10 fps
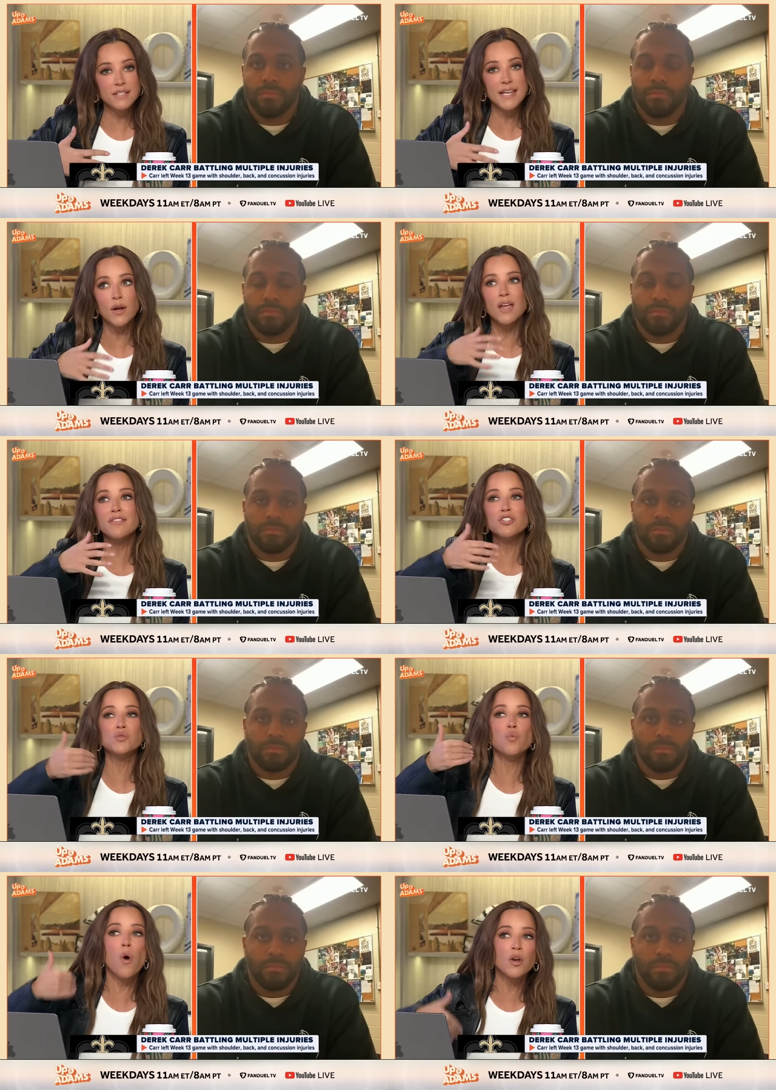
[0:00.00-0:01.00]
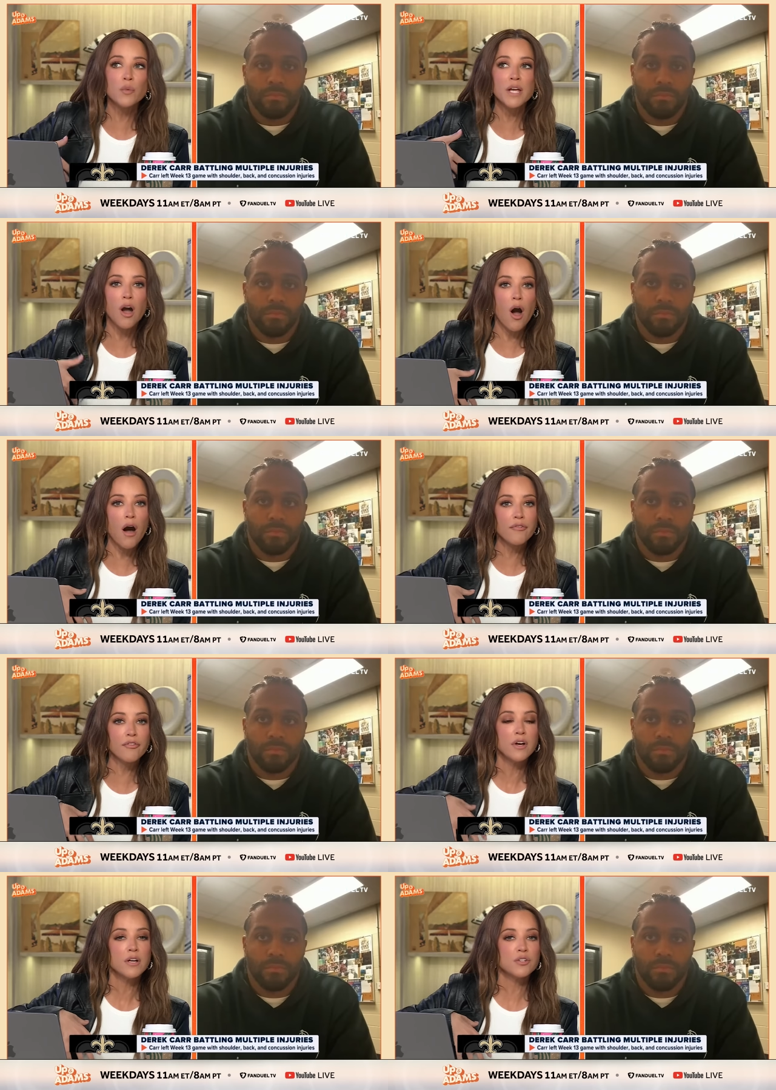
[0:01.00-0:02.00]
Speaker 1: like take even just one week off
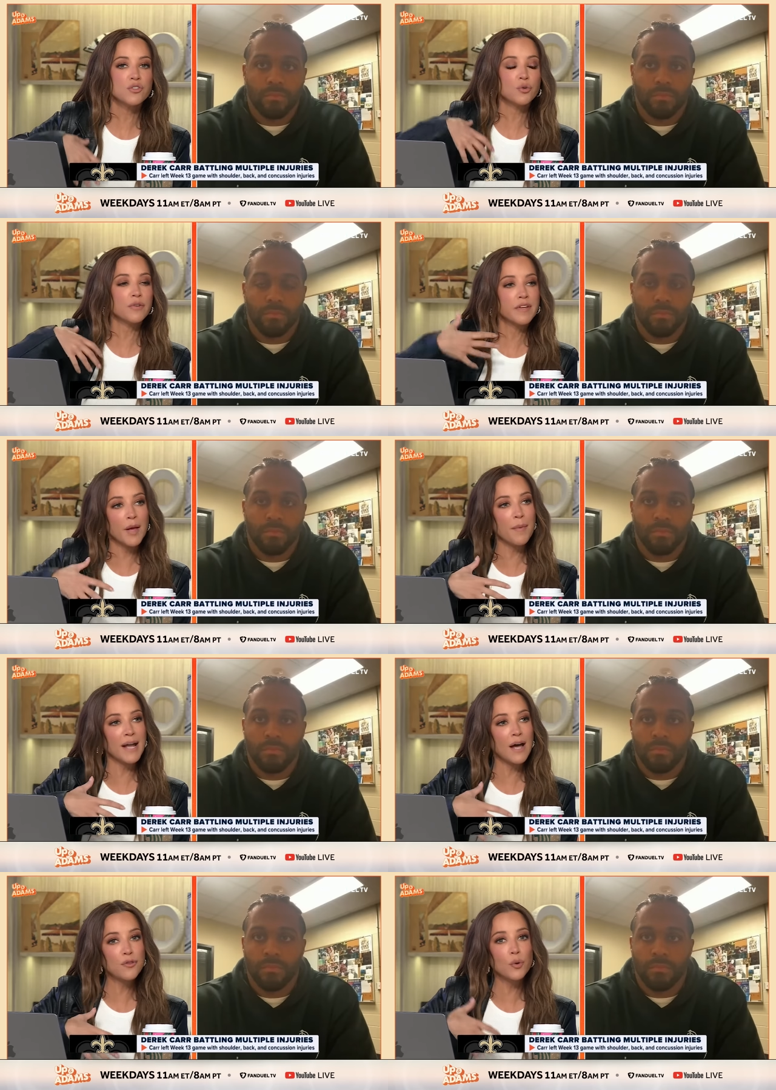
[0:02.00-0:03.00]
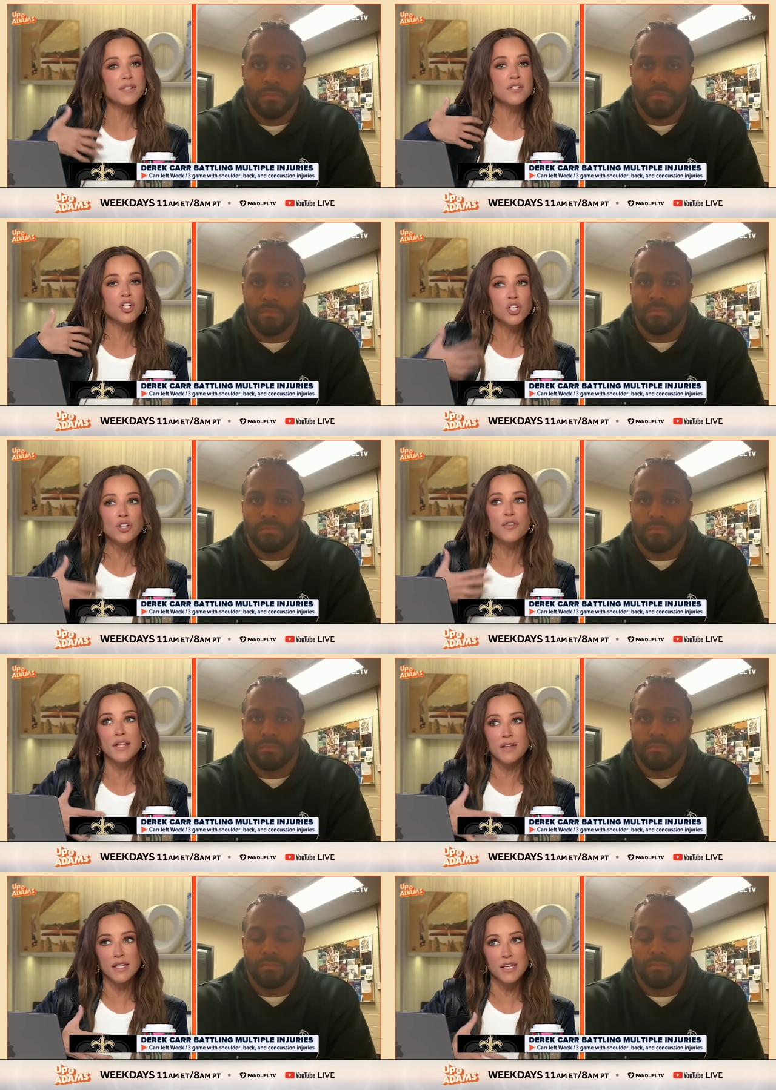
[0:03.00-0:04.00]
to sort of get back out there? Or is it a good
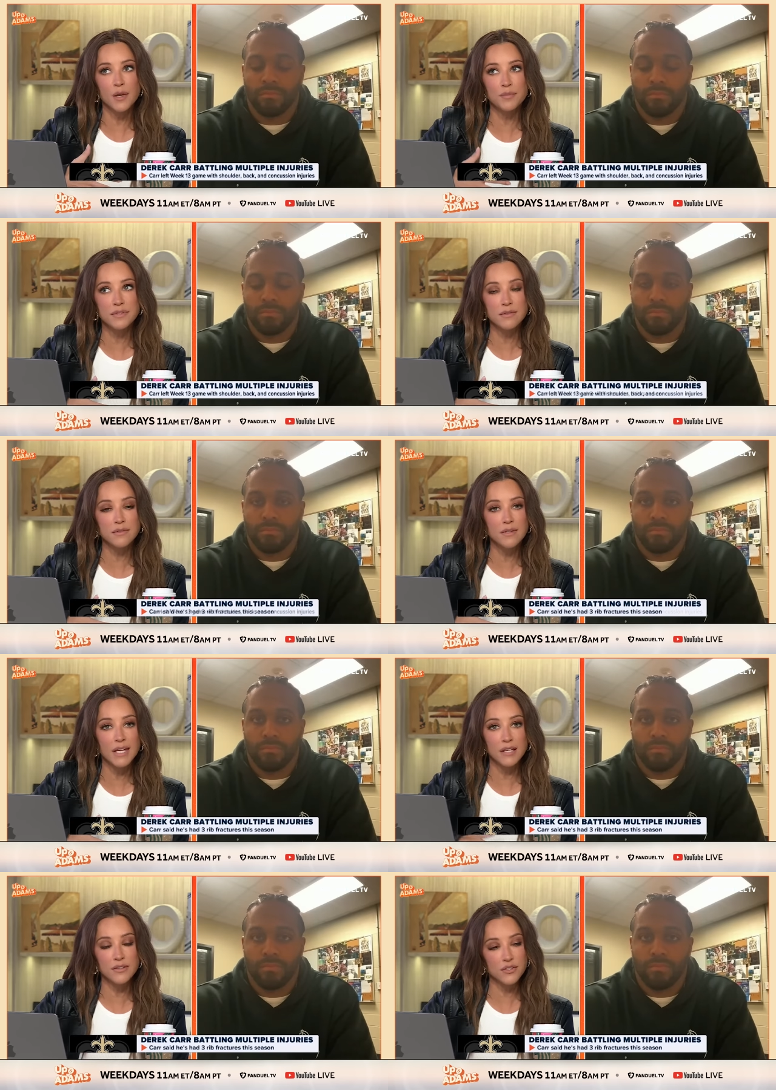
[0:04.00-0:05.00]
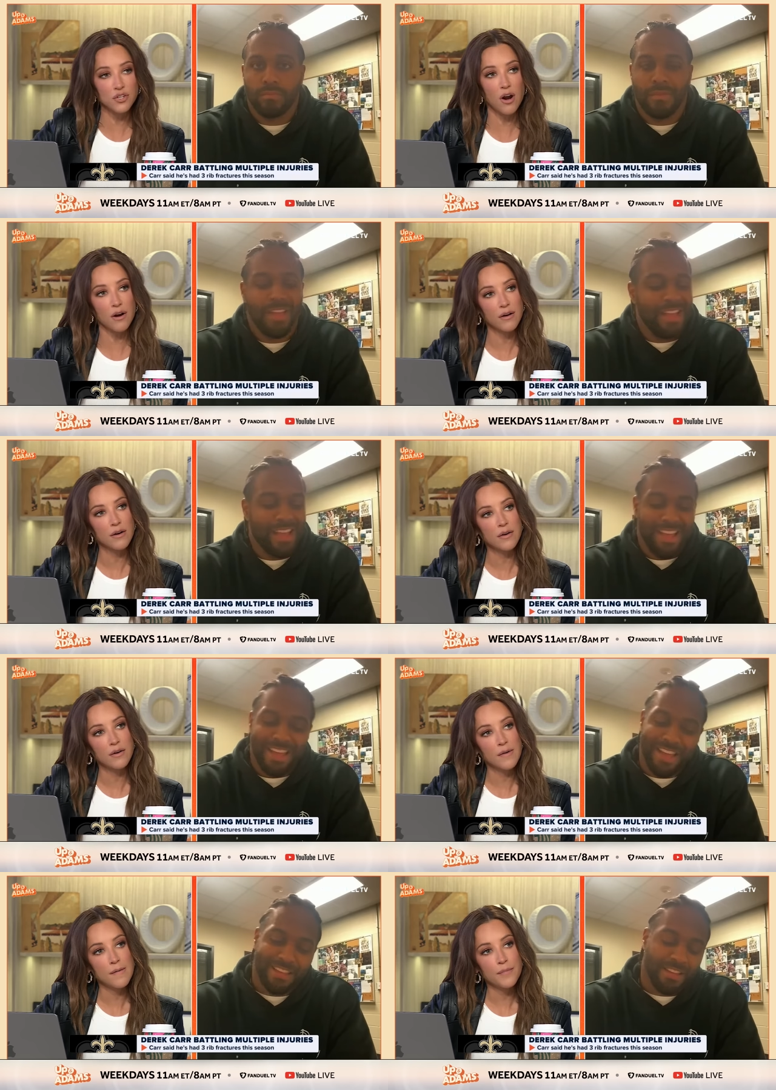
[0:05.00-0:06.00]
thing that he keeps getting the start?
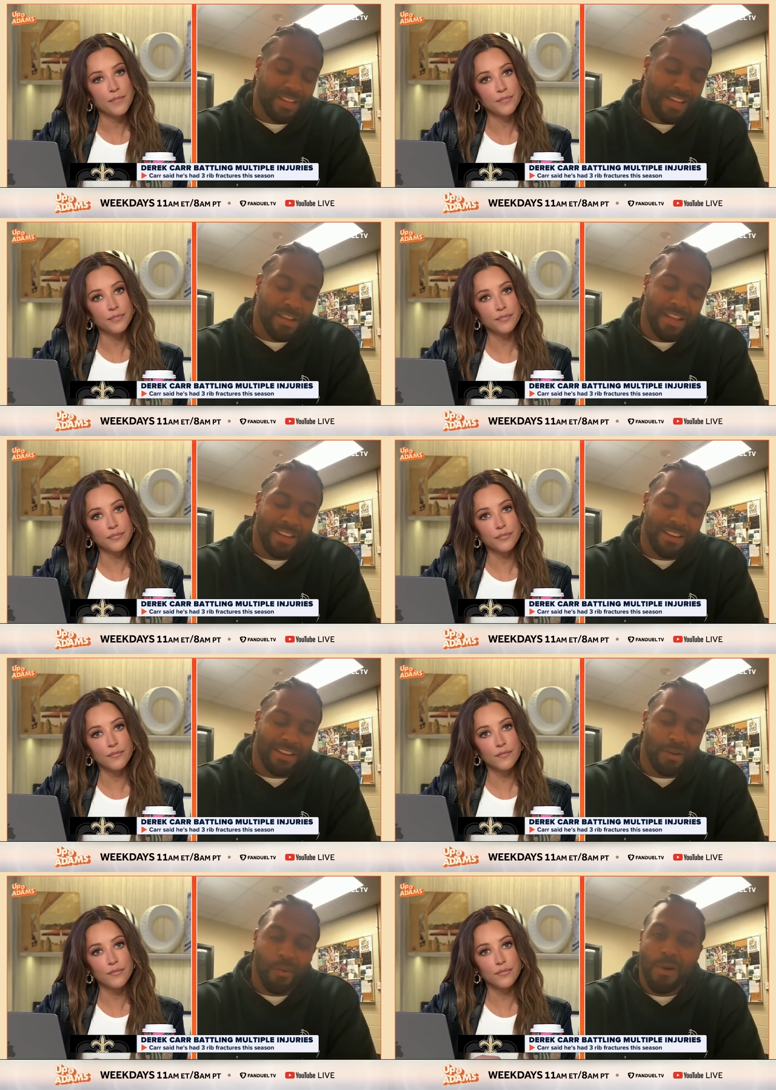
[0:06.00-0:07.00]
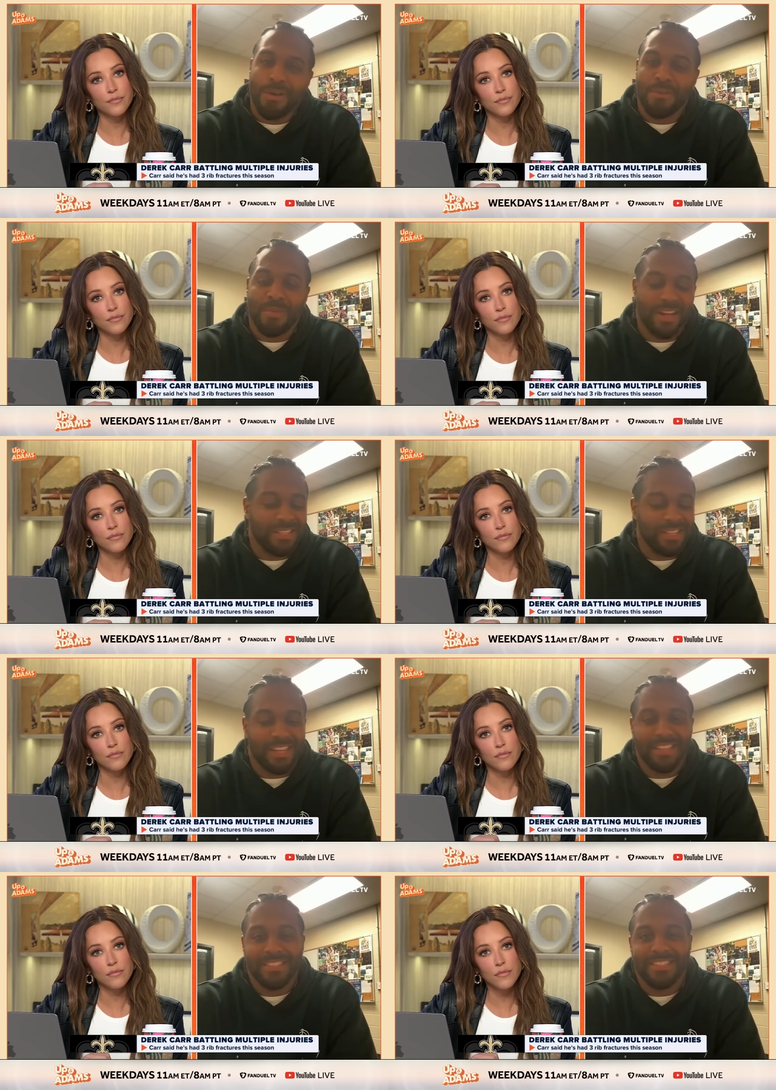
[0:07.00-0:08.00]
Speaker 2: And look, and, a warrior mindset
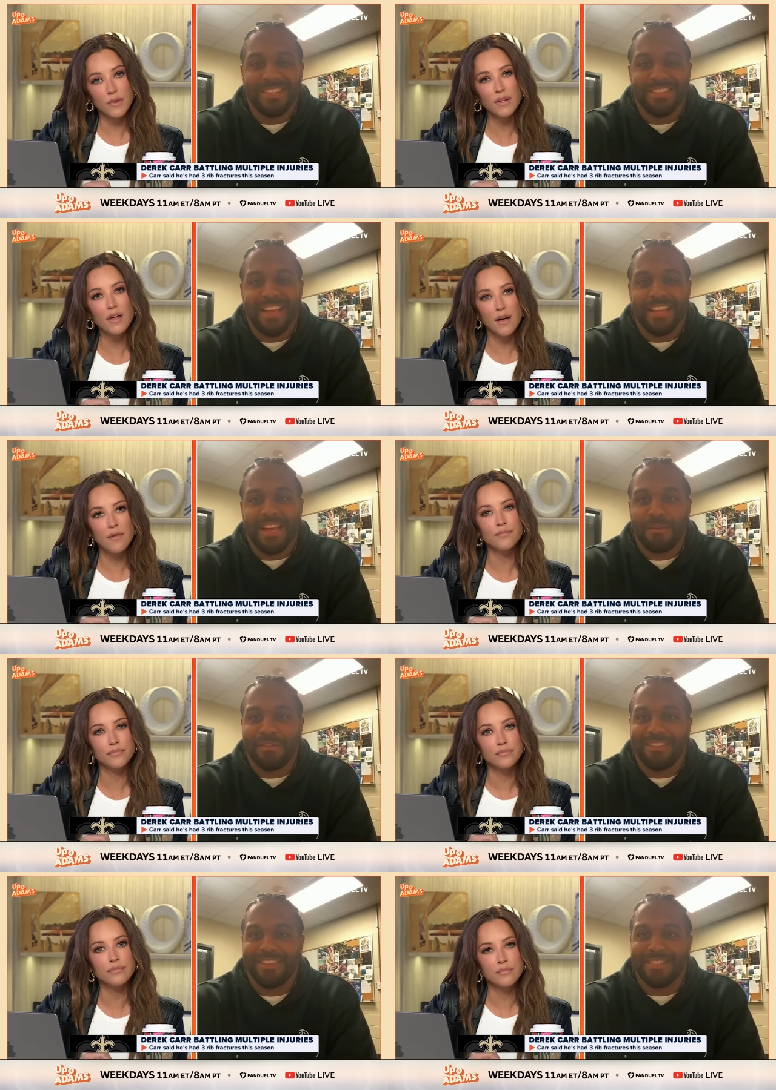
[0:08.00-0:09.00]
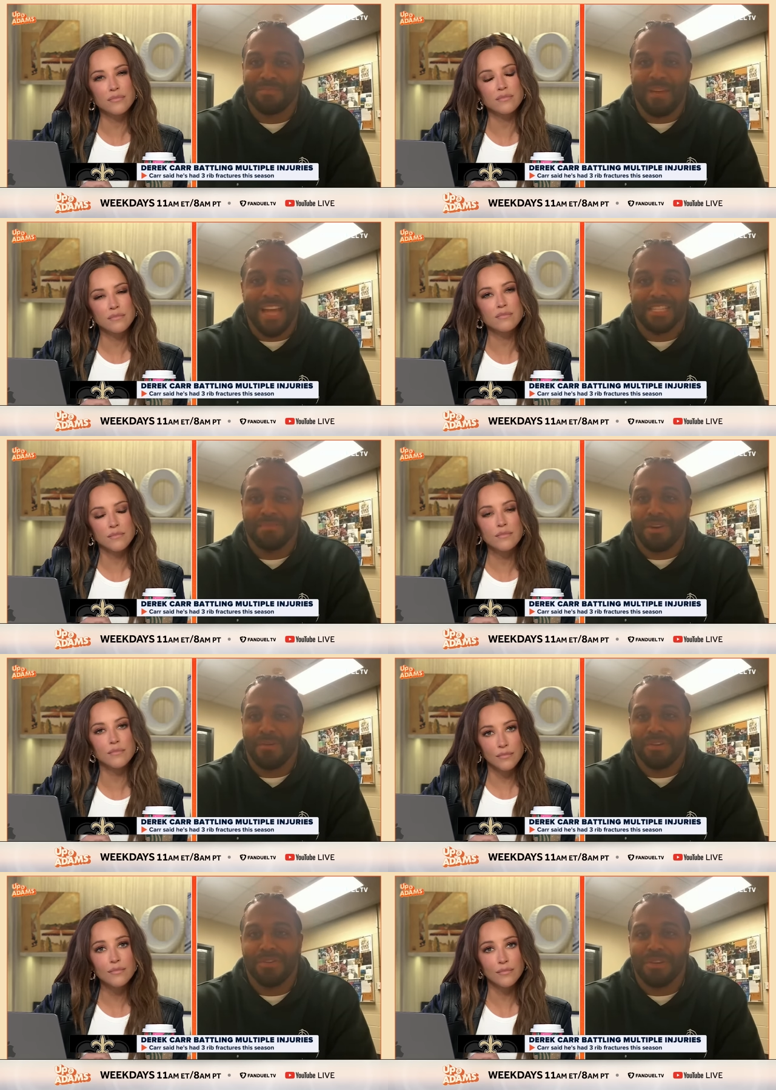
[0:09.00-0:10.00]
like this. It's yeah. not like this is
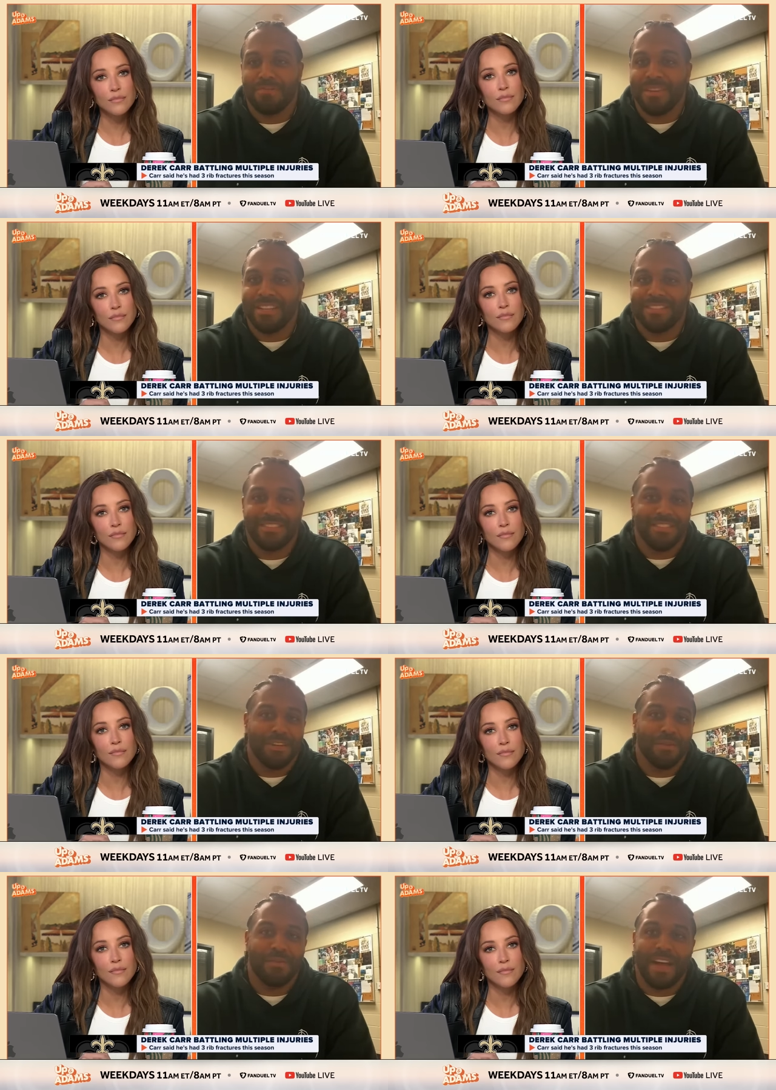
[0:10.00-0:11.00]
basketball where you can miss you know